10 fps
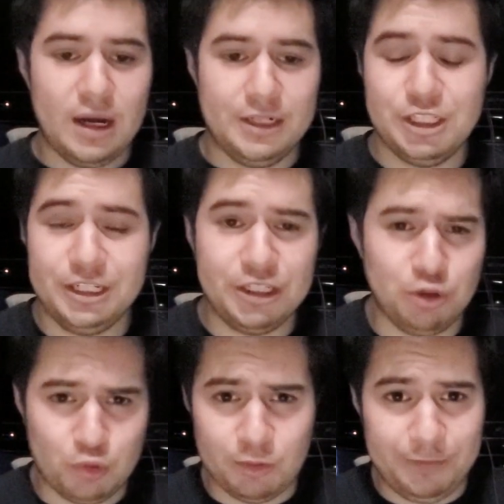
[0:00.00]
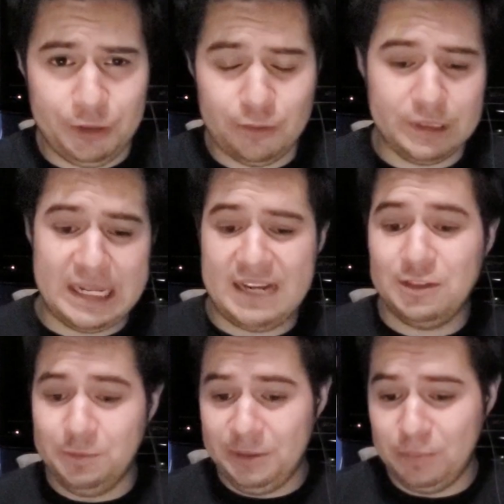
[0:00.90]
judicial reviews that have
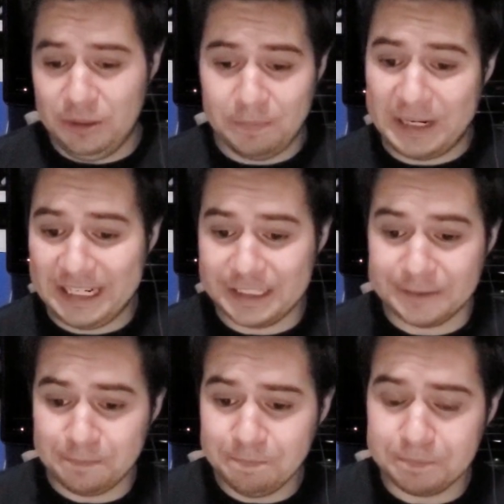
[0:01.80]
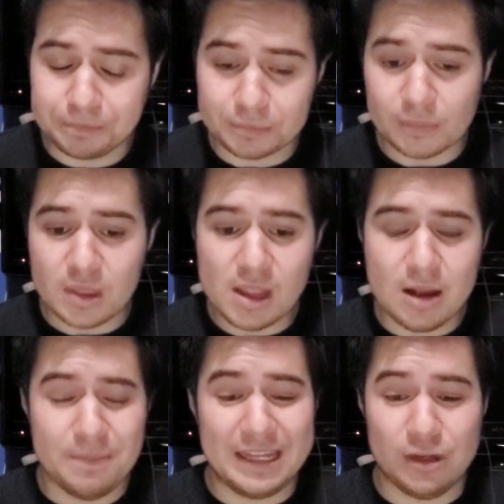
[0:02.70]
to be put in place
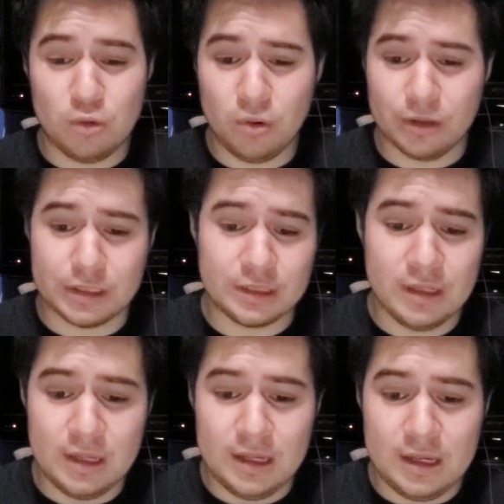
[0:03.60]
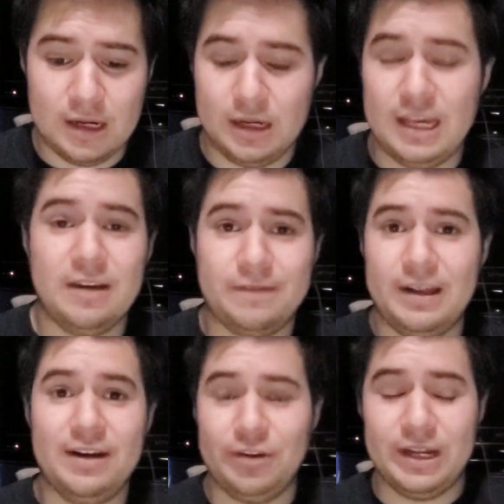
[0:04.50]
by the courts if
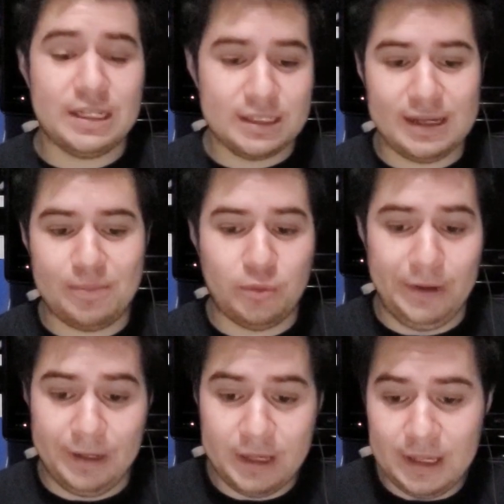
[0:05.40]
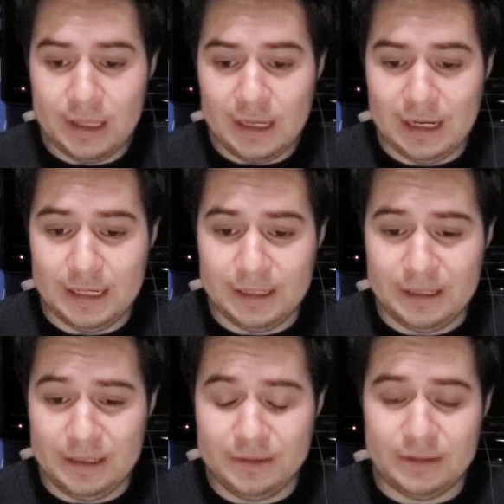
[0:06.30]
it ever gets to that point.
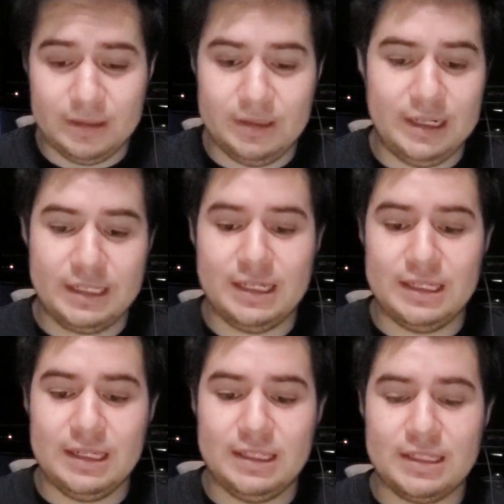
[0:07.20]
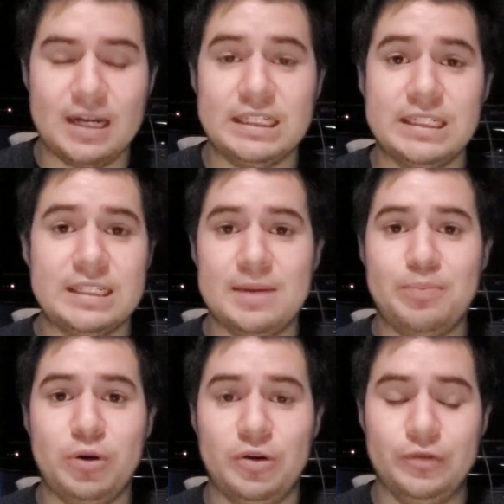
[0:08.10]
It's not just
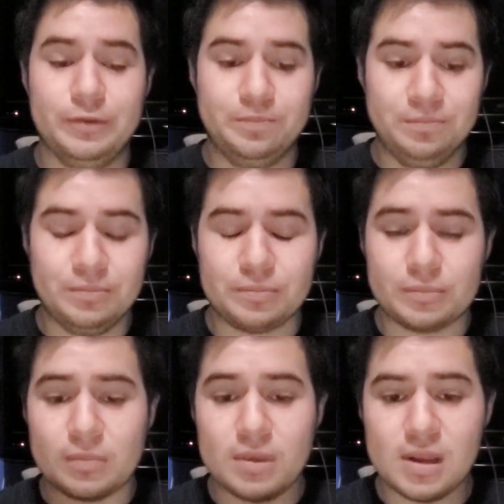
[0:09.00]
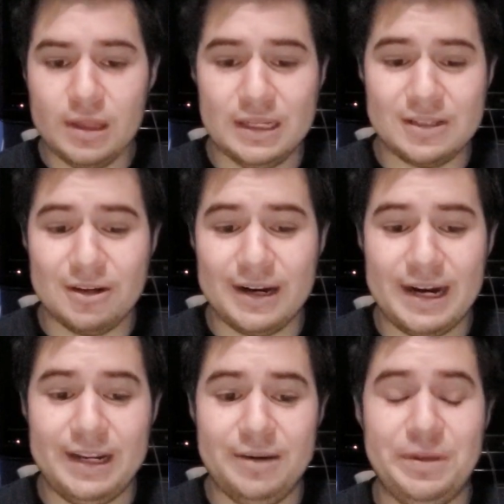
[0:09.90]
simple of there's a good
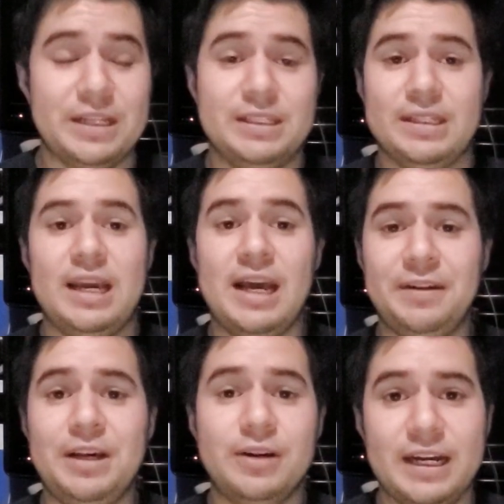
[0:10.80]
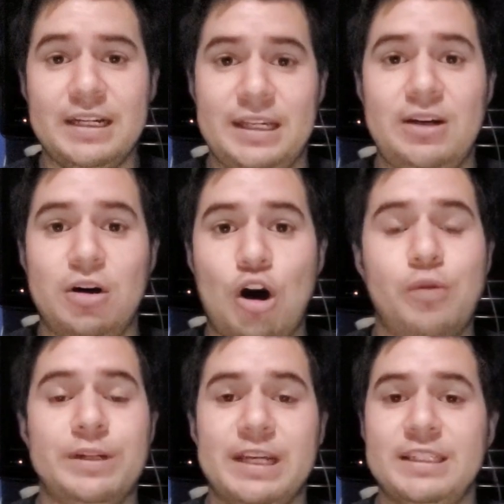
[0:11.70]
idea, because any good idea
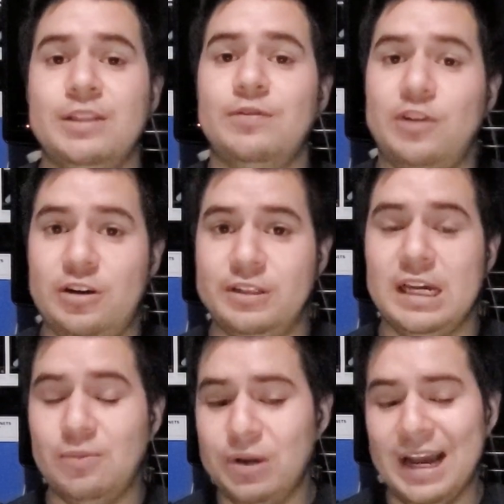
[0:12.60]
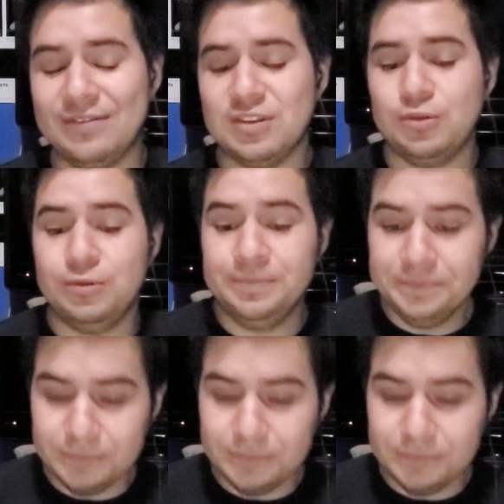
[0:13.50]
always has its flaws, and we have to